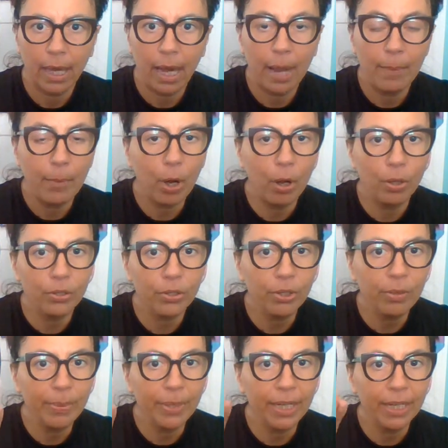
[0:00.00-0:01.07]
I'm
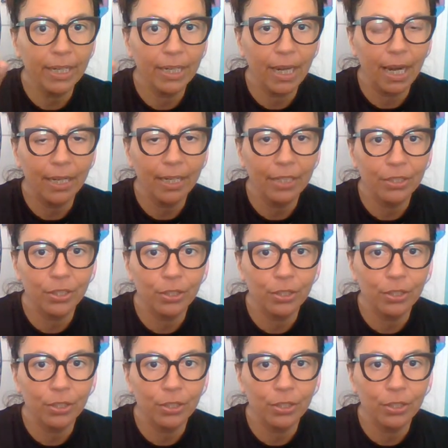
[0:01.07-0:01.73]
also being guided